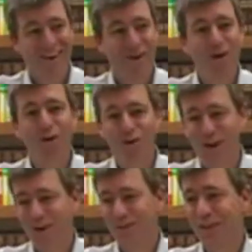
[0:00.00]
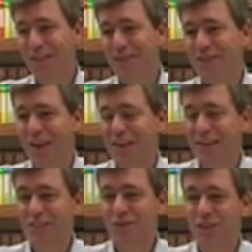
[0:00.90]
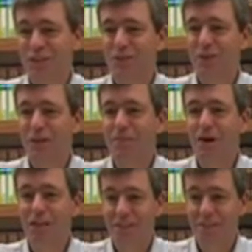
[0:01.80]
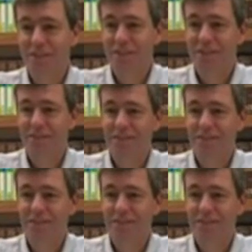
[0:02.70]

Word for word: A whole lot. I guess we could spend months